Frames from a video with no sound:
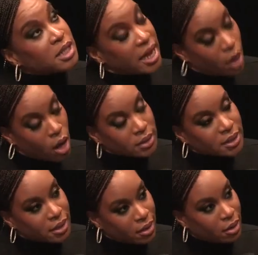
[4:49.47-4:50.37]
take on
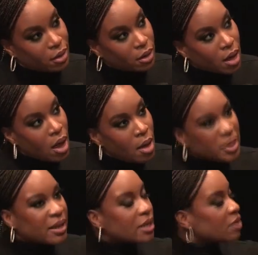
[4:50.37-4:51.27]
Till
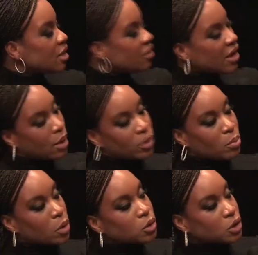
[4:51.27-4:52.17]
because I just didn't think I was
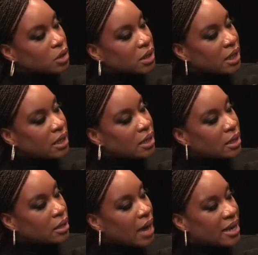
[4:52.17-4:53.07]
emotionally